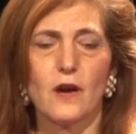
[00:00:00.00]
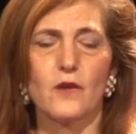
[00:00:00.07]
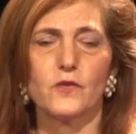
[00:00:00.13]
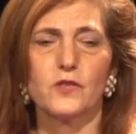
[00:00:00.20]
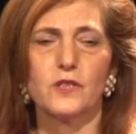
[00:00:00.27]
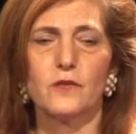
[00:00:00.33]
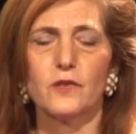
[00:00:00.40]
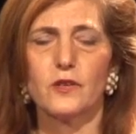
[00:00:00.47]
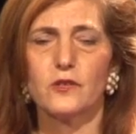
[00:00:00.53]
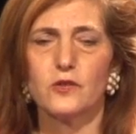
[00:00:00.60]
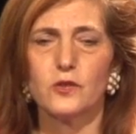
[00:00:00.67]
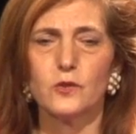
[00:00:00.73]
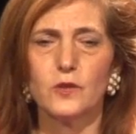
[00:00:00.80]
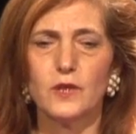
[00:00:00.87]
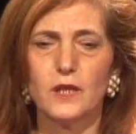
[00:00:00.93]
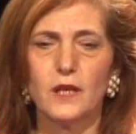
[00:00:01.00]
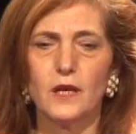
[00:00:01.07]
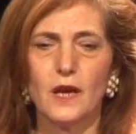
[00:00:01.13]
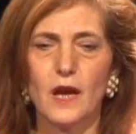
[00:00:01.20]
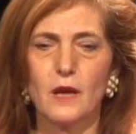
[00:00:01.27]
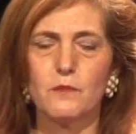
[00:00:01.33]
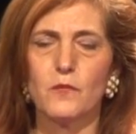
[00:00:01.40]
of civic
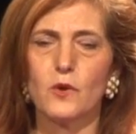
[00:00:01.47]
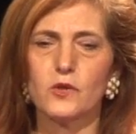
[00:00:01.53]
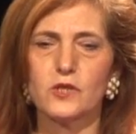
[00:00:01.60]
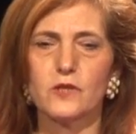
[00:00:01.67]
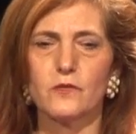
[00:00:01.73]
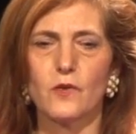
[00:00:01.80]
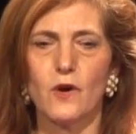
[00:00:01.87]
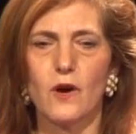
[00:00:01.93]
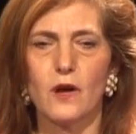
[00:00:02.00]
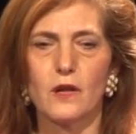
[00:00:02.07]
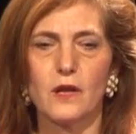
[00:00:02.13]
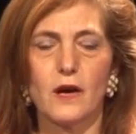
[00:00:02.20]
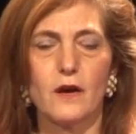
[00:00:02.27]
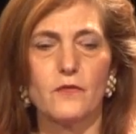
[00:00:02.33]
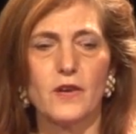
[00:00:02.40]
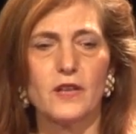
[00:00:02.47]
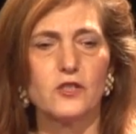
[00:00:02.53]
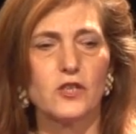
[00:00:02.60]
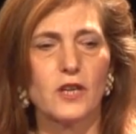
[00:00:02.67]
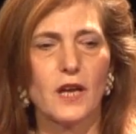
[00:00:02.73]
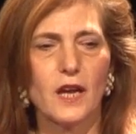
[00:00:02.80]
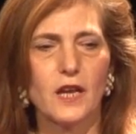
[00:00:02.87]
duty, and most of all, of
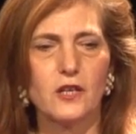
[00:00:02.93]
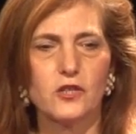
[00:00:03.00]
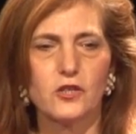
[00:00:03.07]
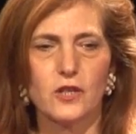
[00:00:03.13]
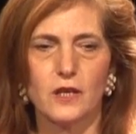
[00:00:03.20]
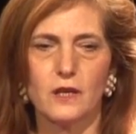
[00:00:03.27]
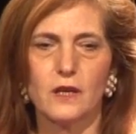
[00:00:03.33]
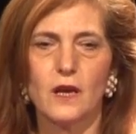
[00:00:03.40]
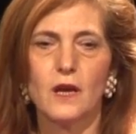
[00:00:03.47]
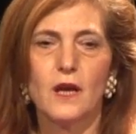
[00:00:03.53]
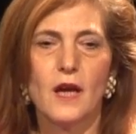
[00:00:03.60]
education